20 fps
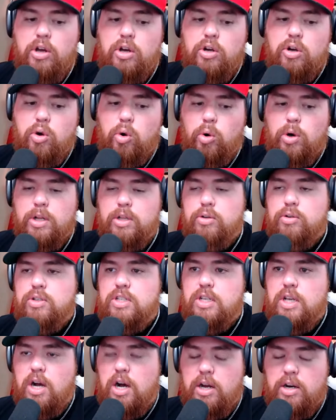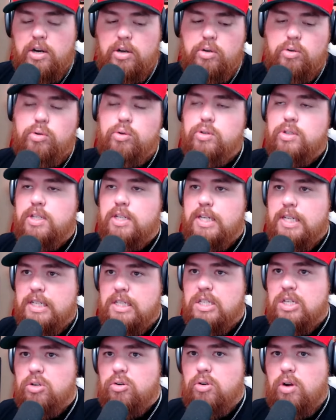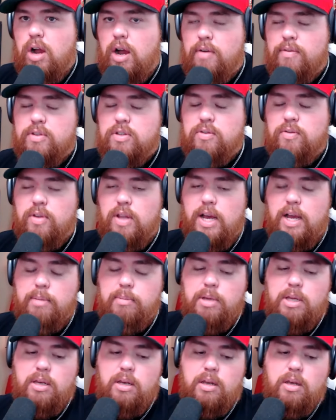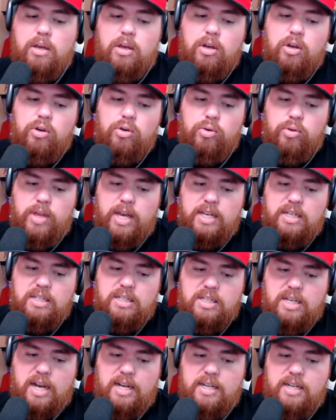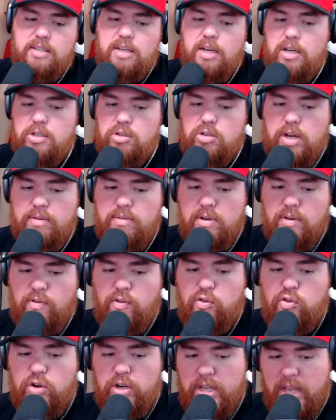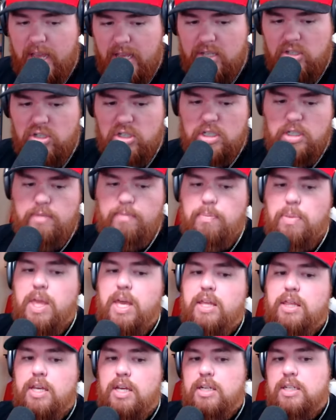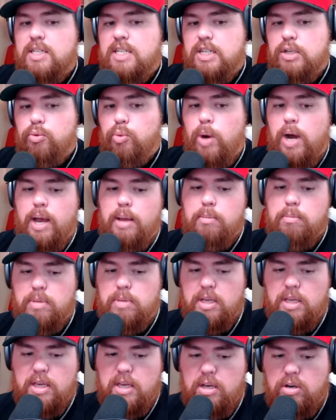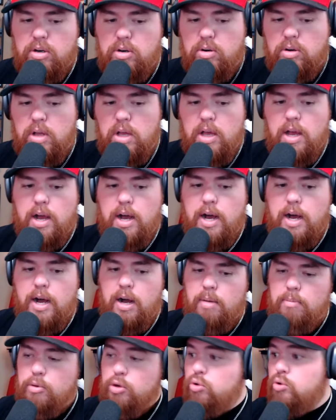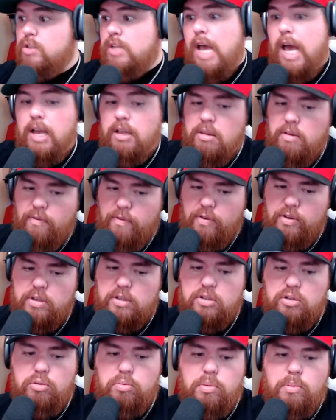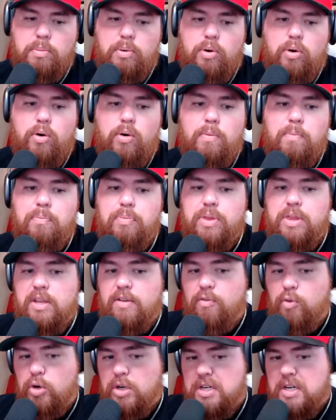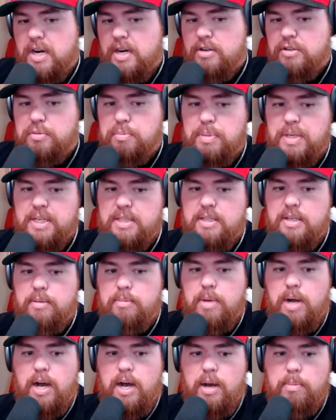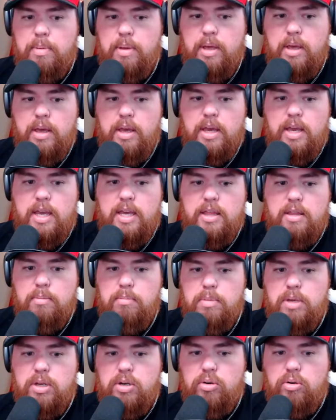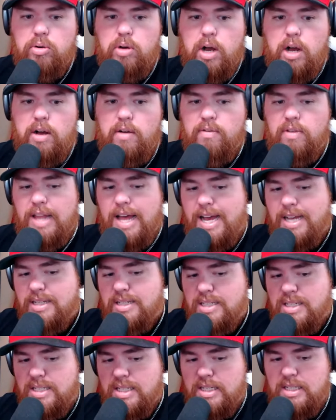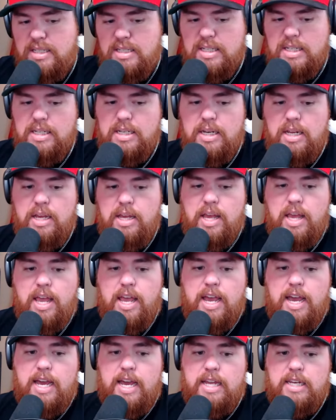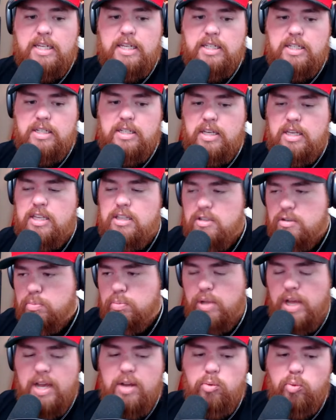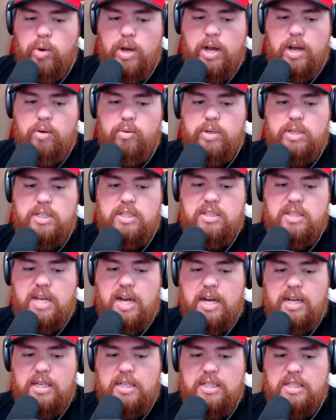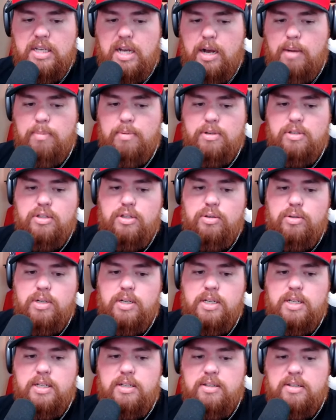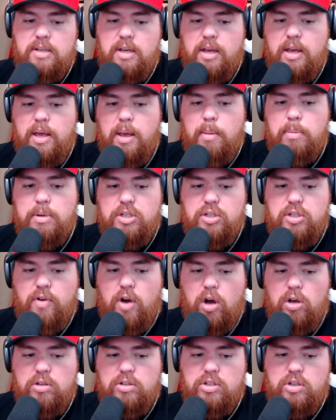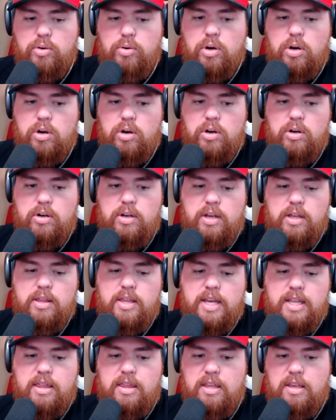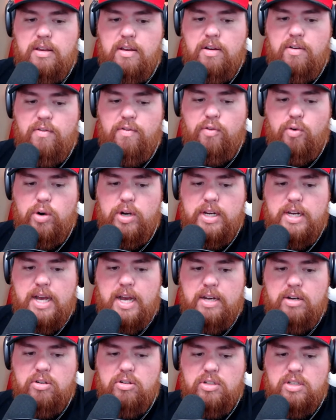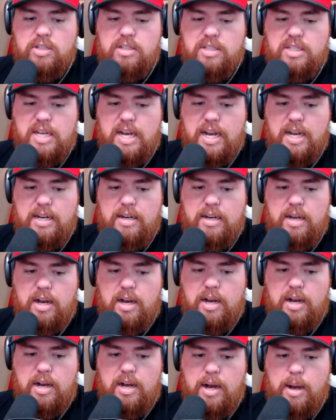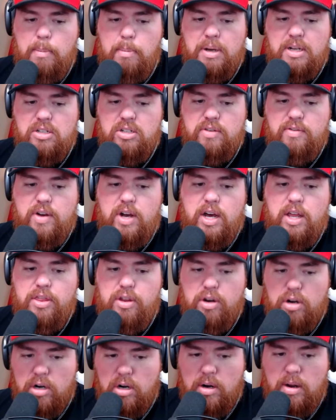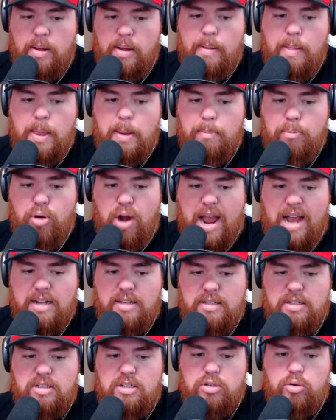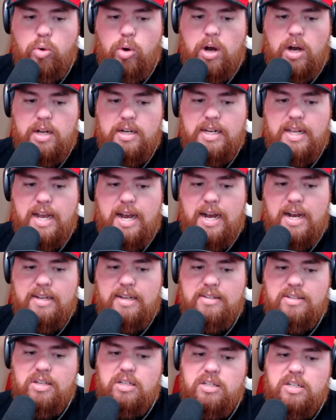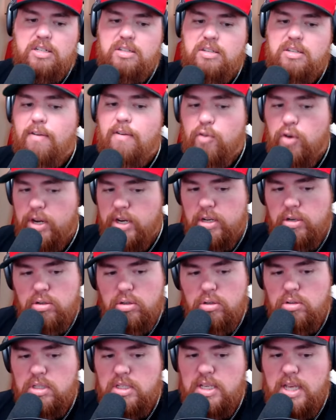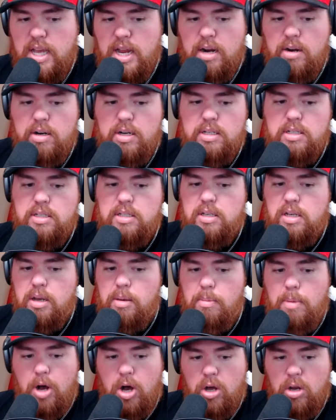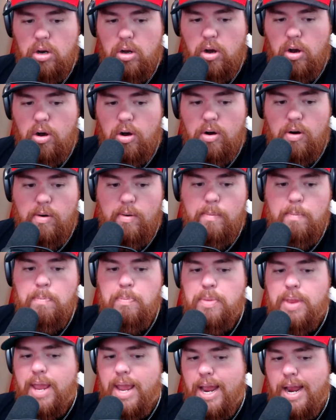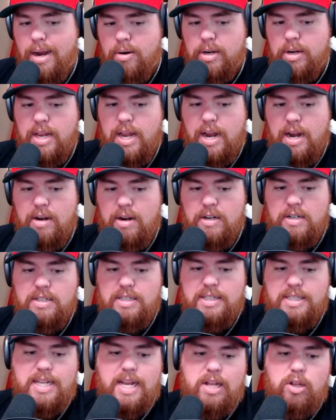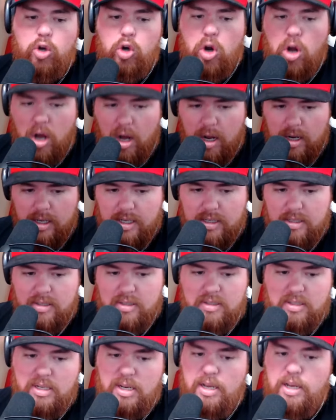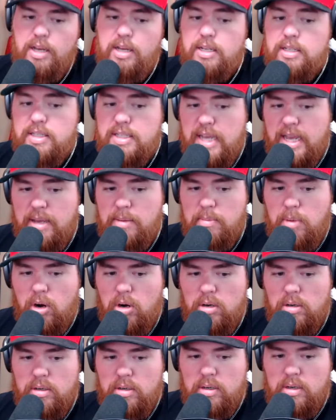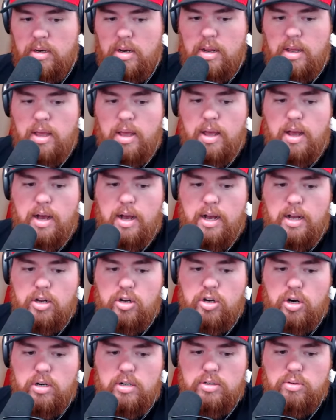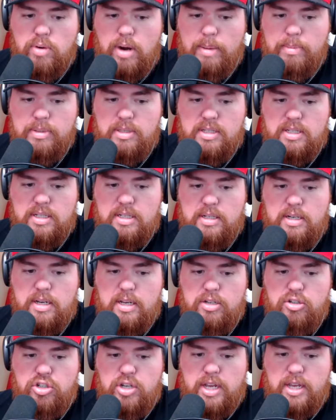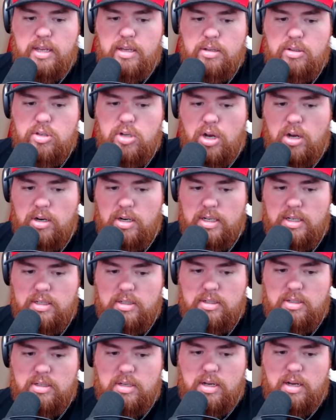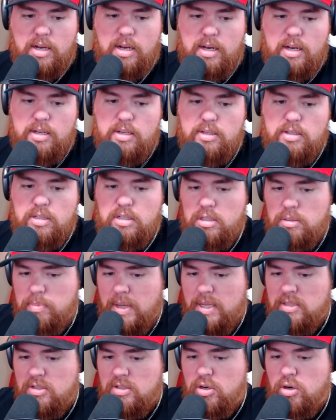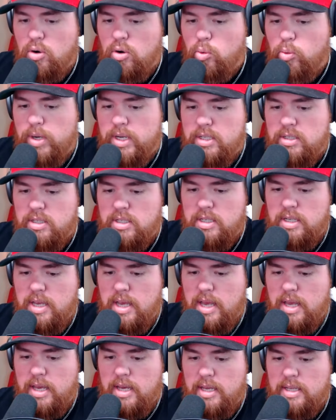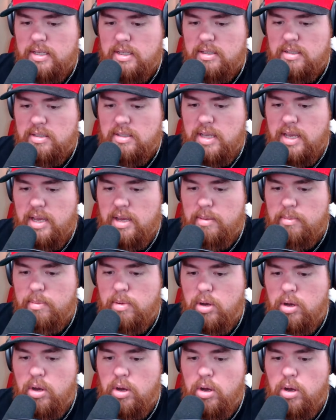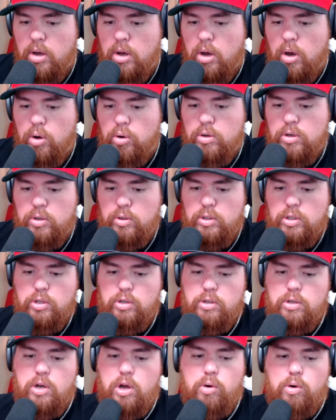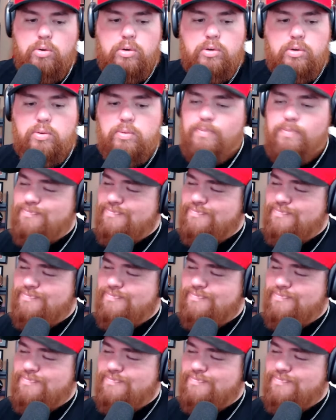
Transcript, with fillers: Corey Luciano, who is an interior offensive lineman, who they signed as an undrafted free agent. And then T.Y. McGill, um, who was active for the Super Bowl. The 49ers picked him up in the middle of last season and he he's played well when he's gotten his opportunities. But you've also heard that the 49ers signed uh, a bunch of other practice squad guys such as Alfredo Gutierrez, Kamon Hall, Eric Harris, Taylor Hawkins, Tay Martin, uh, Curtis Robinson, Jake Tonges, uh, Spencer Waege, and Sam Okuyunonu.